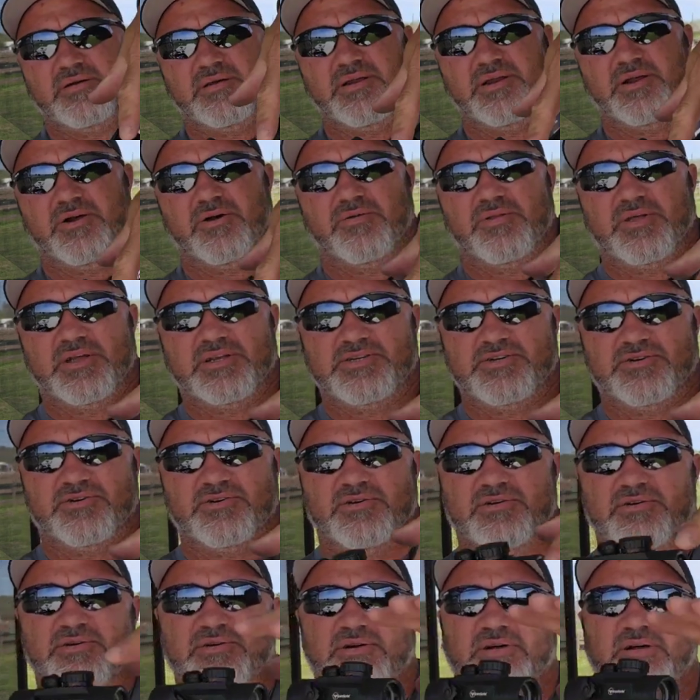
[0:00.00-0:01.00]
you know, that
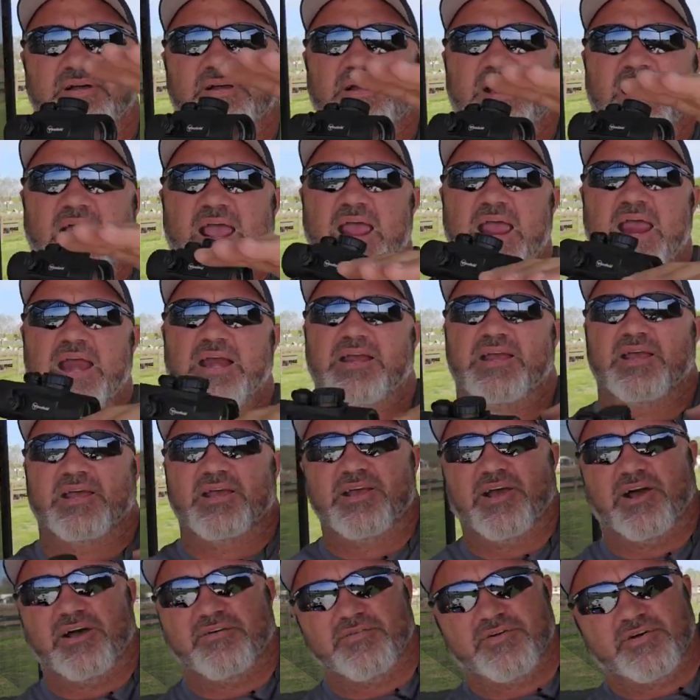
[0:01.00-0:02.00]
your hand can
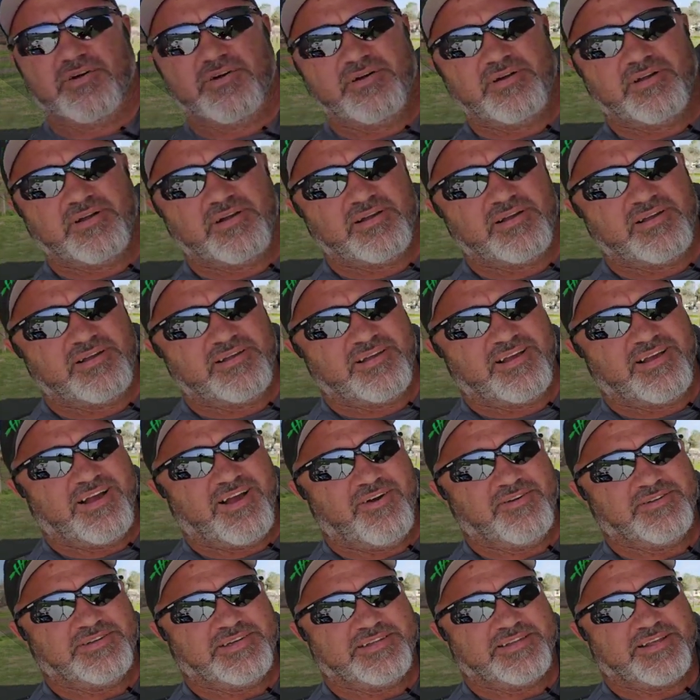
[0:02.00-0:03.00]
cover.
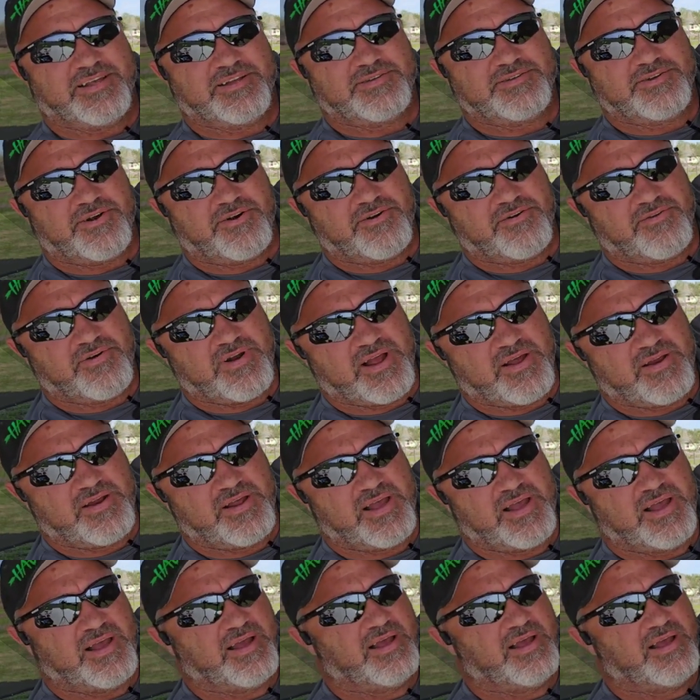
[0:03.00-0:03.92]
I'll get that turned around.